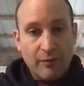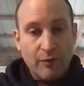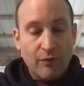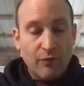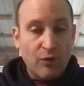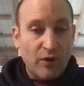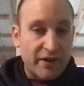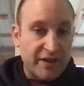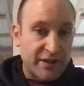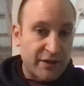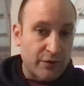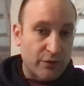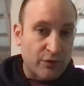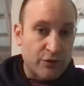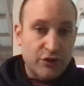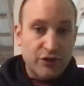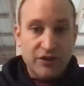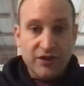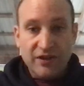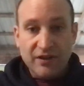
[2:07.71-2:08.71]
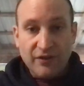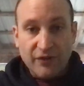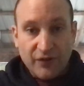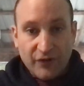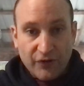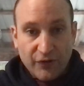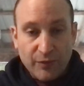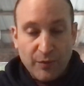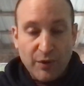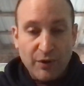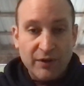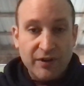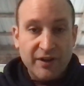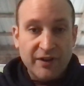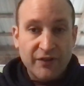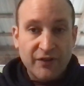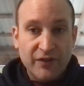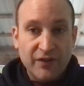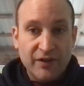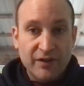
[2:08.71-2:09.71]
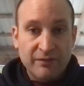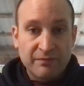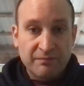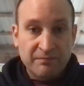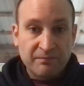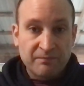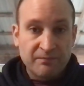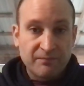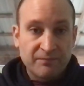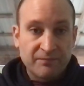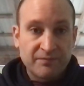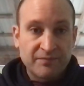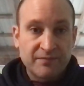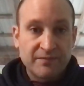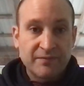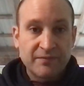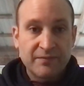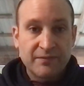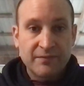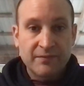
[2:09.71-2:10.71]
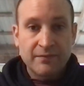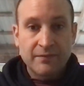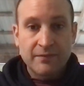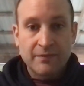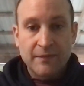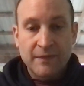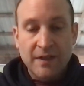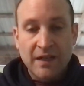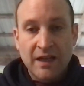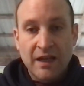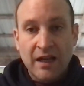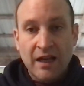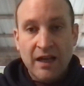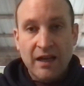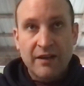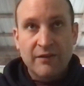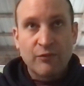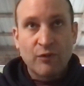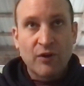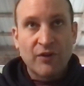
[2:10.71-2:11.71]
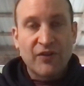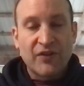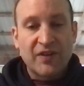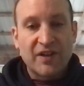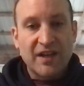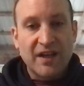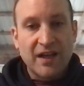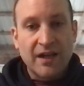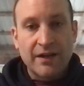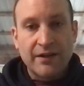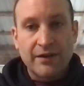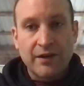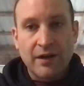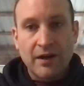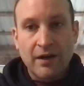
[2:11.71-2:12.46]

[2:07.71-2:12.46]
of what he or she is experiencing. And once again,